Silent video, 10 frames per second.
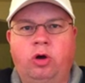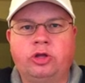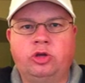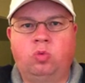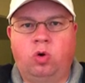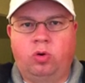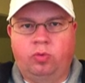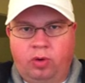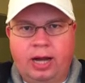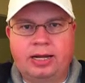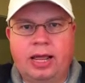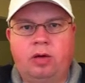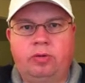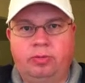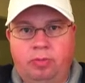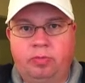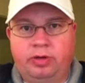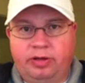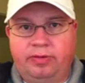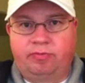what you want right now in the
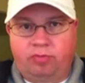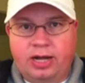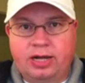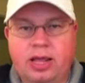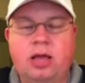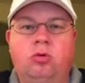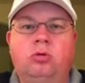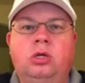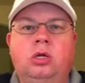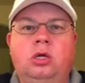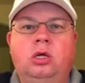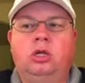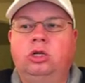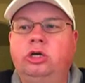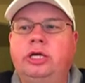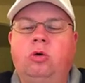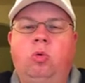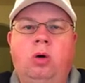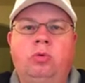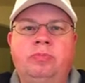moment of right now, look at
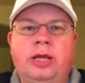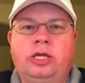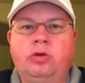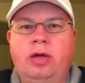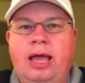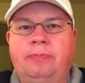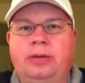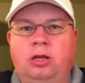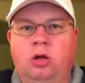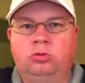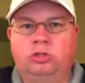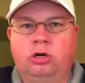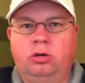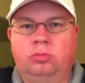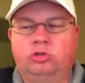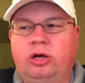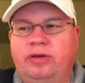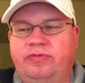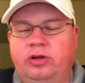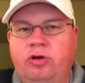what would make you happy long term. Try
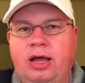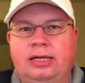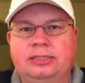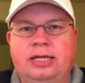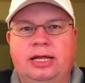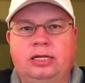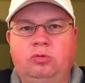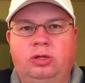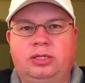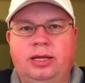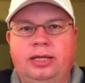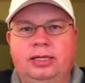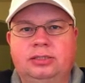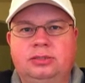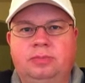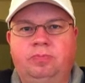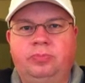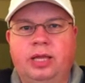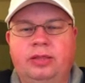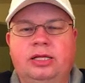to figure out exactly what that is,
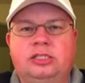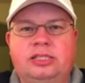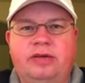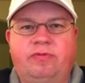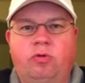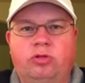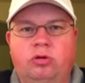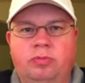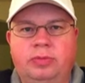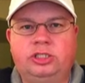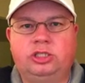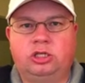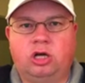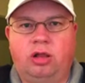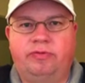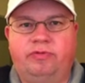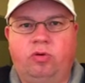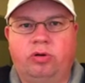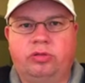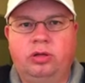and then set forth on a mission to call it
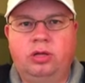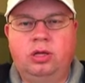forth.